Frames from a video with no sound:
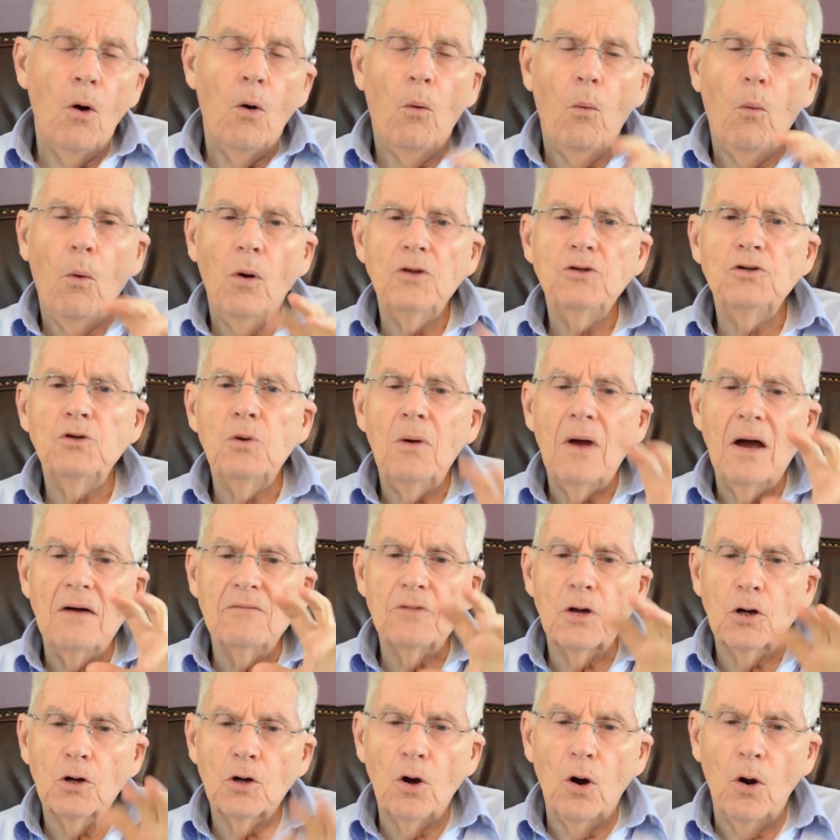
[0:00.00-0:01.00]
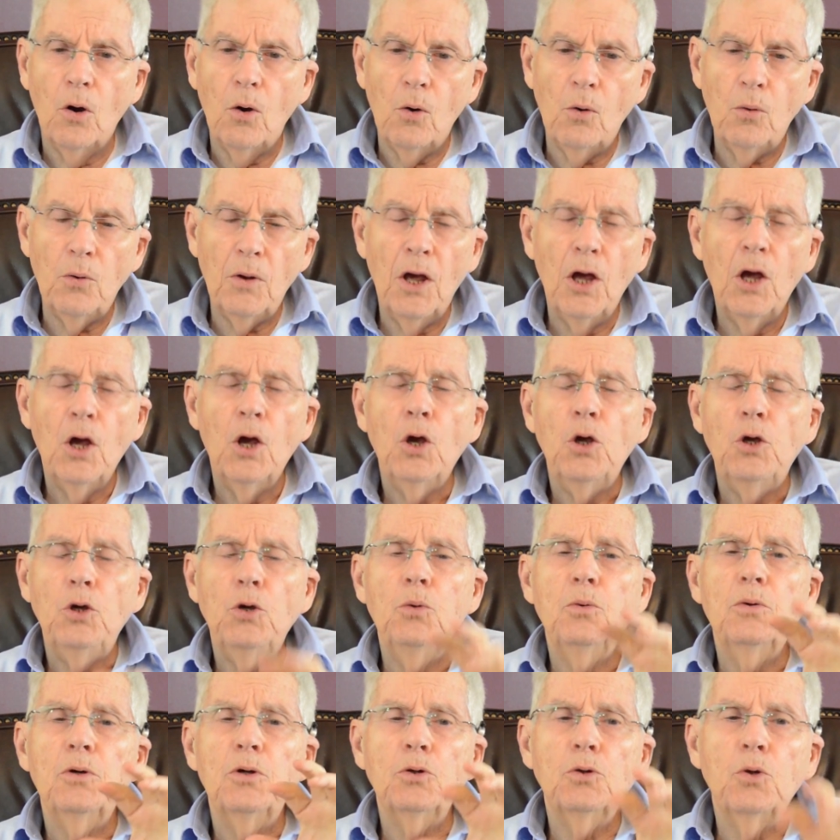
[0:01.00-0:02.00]
Once you have the code,
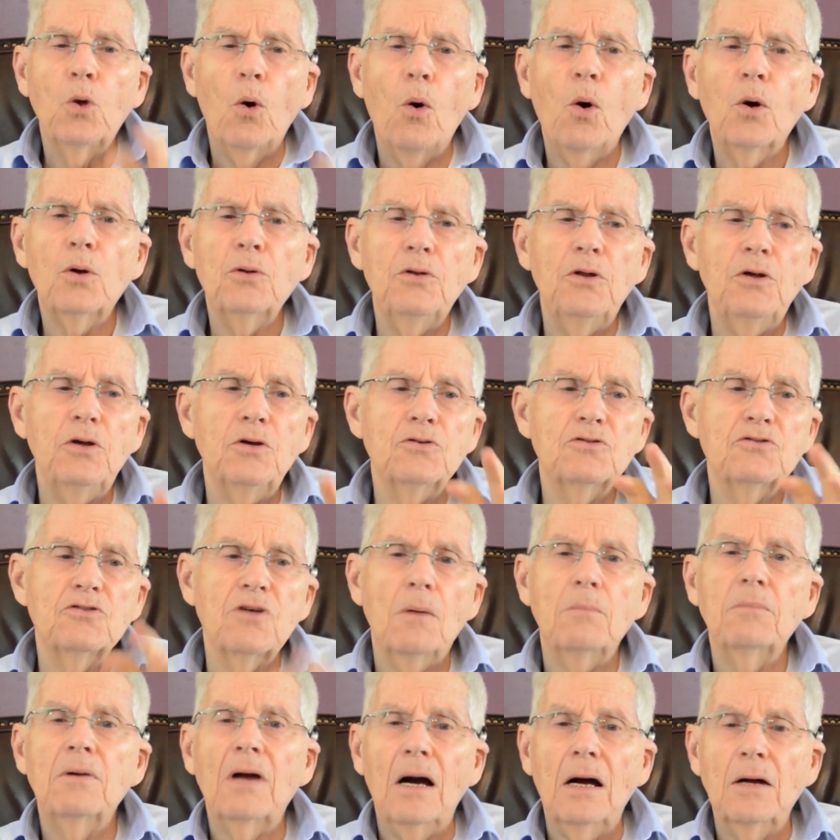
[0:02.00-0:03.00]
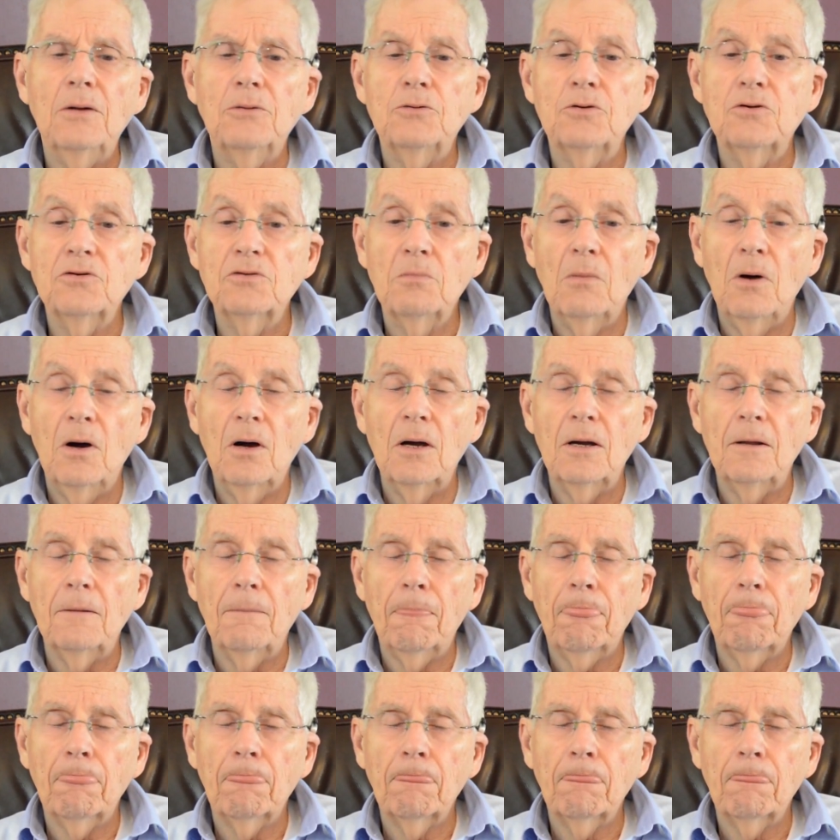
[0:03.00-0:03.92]
you can talk to your subconscious mind.